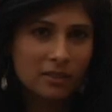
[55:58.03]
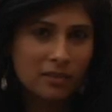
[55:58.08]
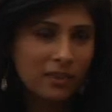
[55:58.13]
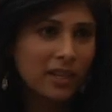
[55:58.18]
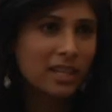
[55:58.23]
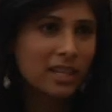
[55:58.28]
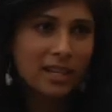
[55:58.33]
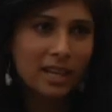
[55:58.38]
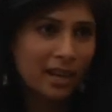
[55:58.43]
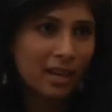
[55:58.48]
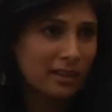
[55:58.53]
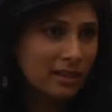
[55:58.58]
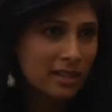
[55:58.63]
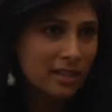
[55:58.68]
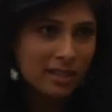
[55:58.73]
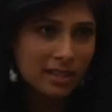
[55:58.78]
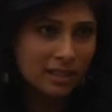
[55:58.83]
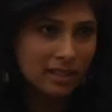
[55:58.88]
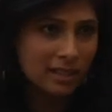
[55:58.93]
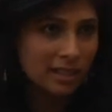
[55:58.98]
of any
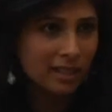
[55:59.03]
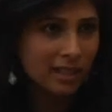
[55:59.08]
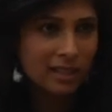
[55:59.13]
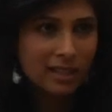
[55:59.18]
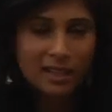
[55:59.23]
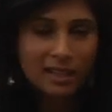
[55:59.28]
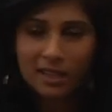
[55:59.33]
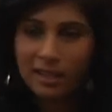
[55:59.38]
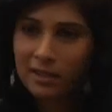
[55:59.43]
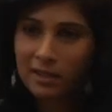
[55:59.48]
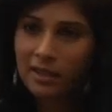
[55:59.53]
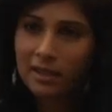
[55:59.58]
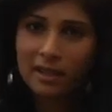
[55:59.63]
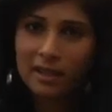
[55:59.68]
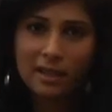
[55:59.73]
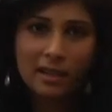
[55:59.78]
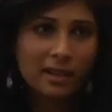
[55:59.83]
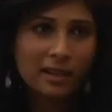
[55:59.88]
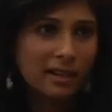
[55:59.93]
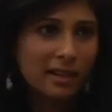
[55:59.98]
currency
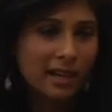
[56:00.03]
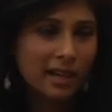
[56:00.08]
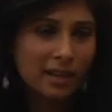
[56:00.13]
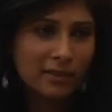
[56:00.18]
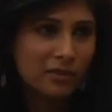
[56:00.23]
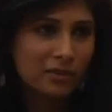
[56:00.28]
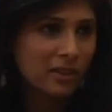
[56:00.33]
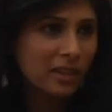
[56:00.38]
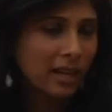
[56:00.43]
and